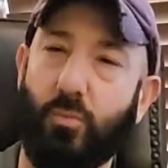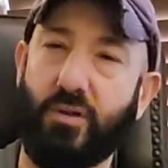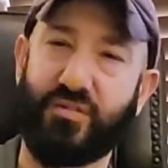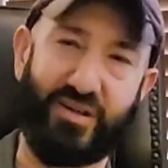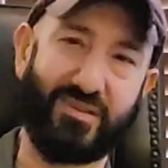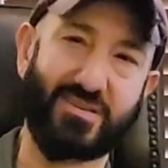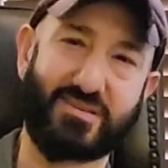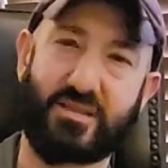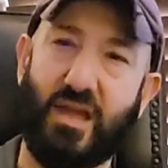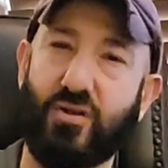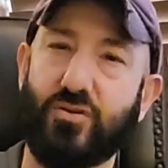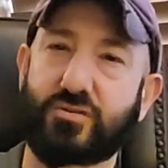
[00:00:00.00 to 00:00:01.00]
will be like the
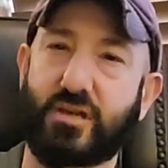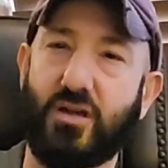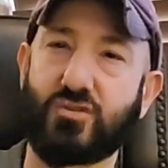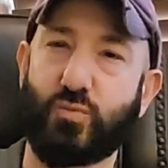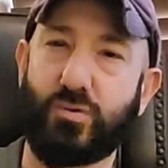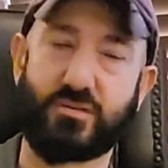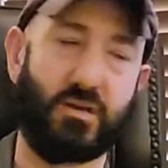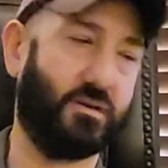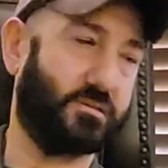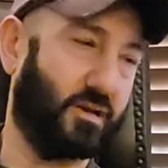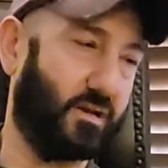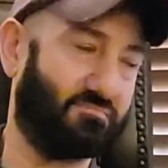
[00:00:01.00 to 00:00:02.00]
standard Scotch whiskey. I
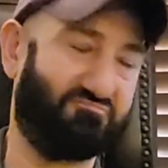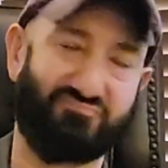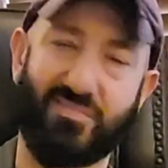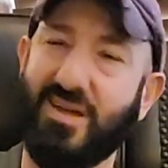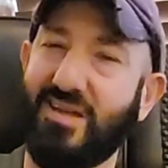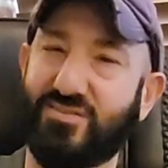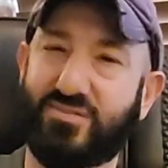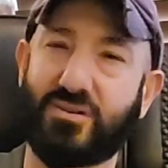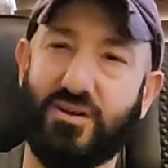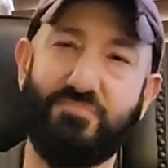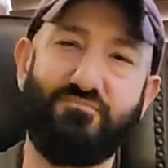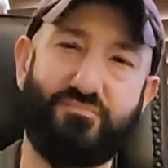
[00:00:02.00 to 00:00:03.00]
was like, that's a
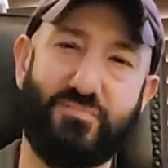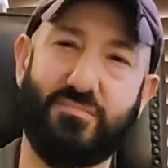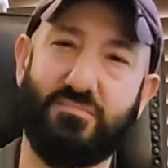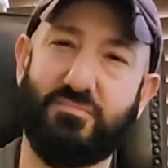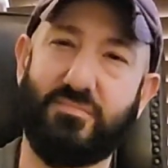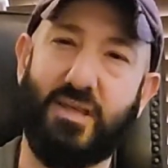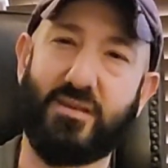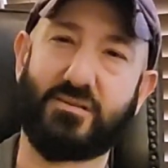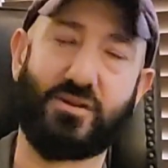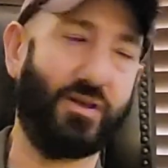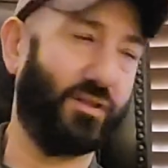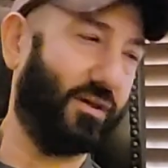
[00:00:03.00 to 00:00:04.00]
good
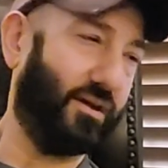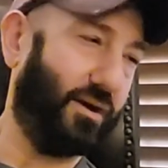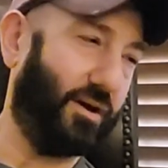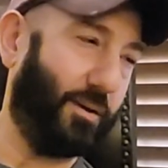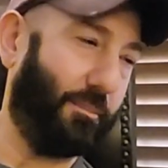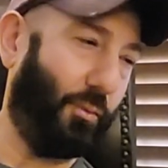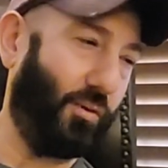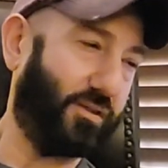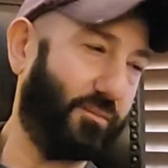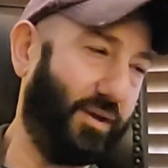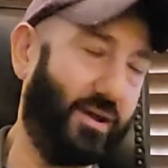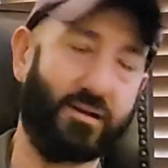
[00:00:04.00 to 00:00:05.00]
point
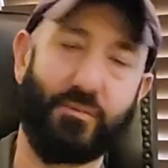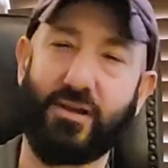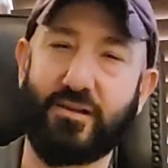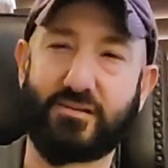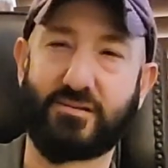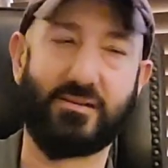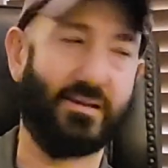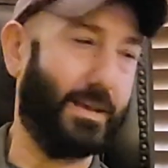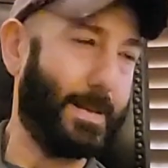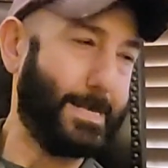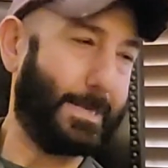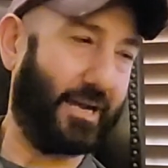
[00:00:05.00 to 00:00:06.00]
to make. I mean,
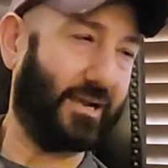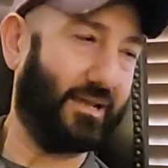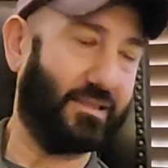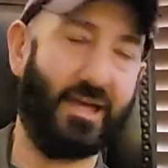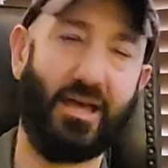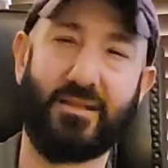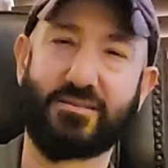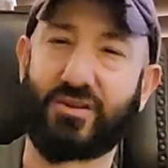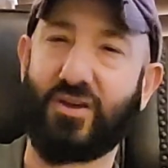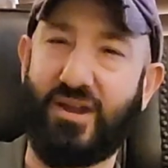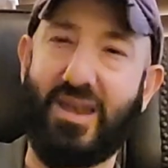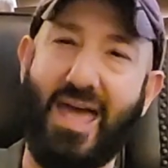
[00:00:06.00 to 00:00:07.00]
I get that. It's a
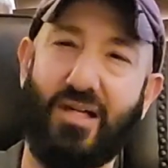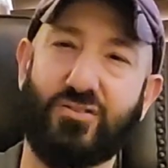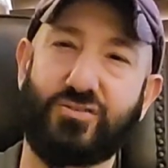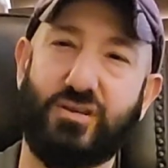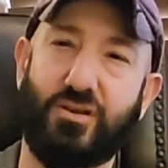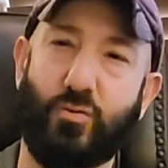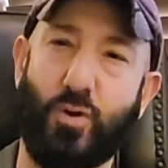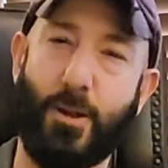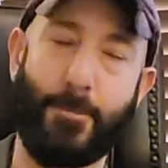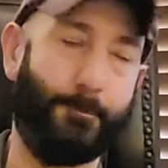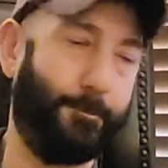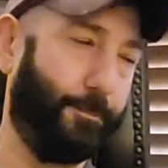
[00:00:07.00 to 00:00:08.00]
good analogy, right?